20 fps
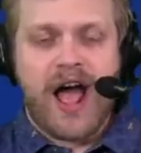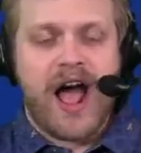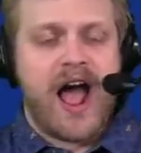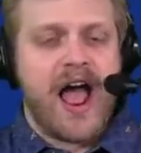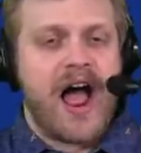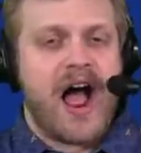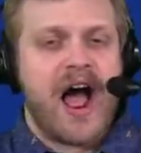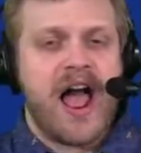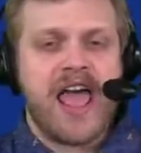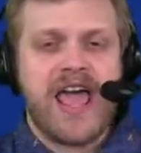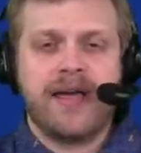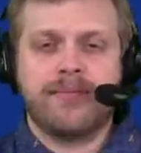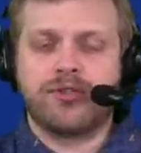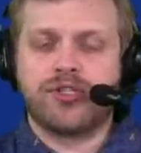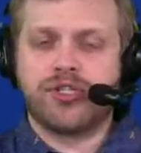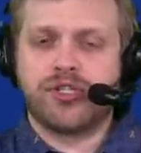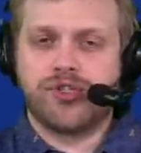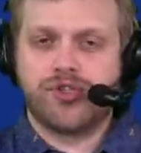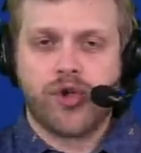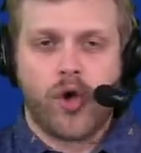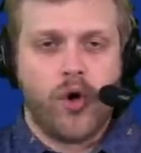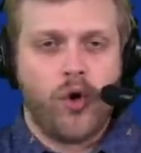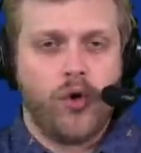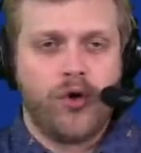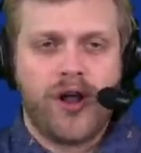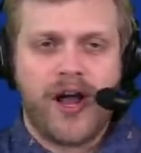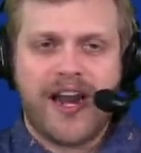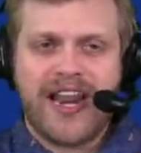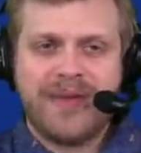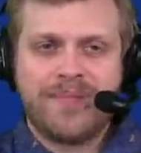I, I am
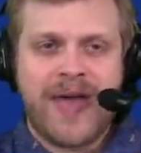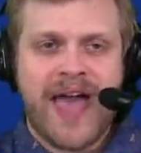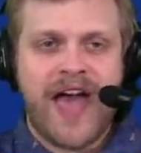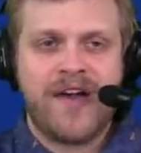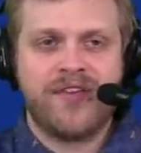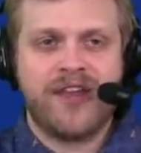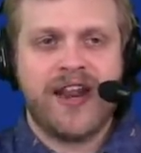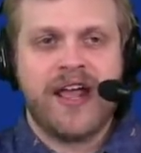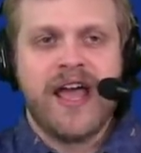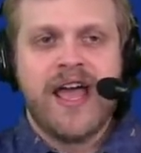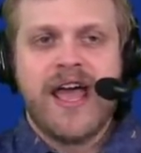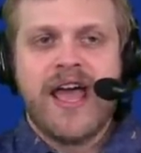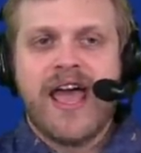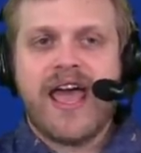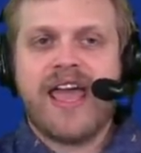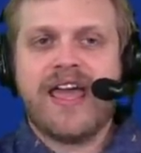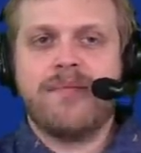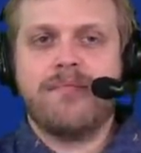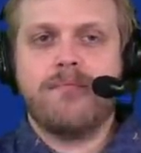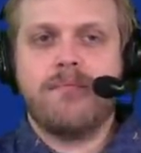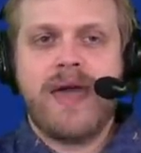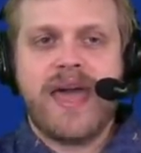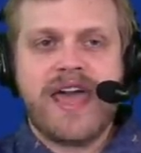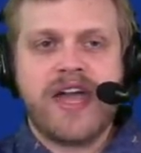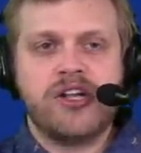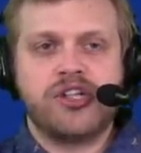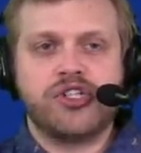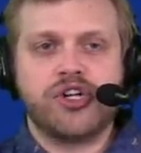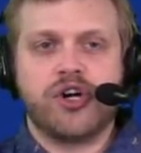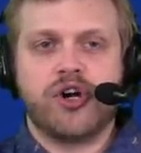sold on him having a
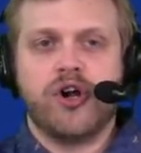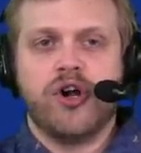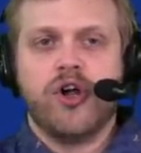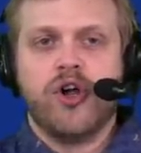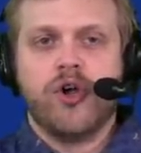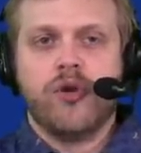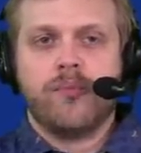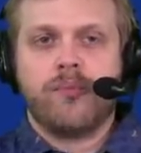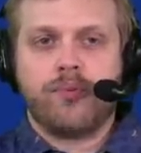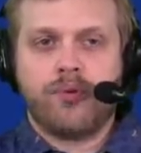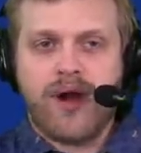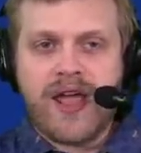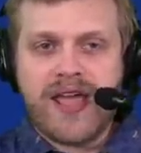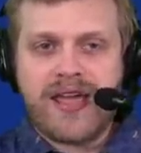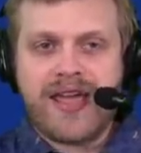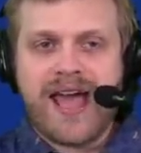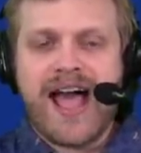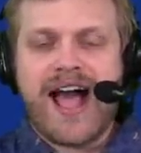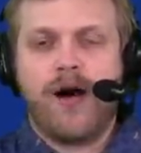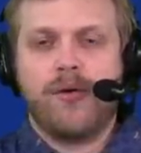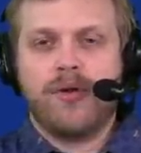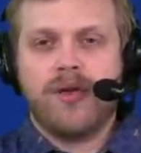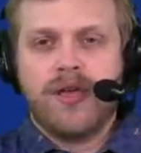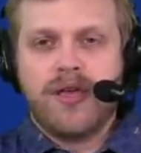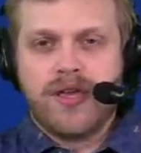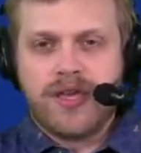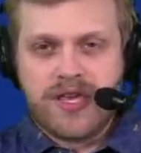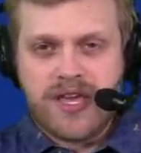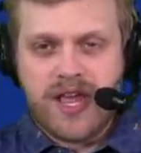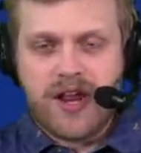major breakout
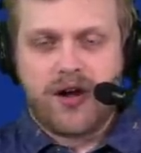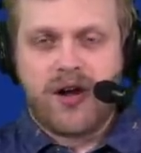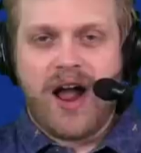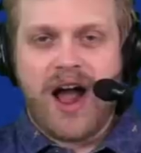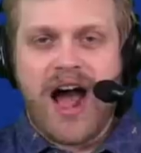year.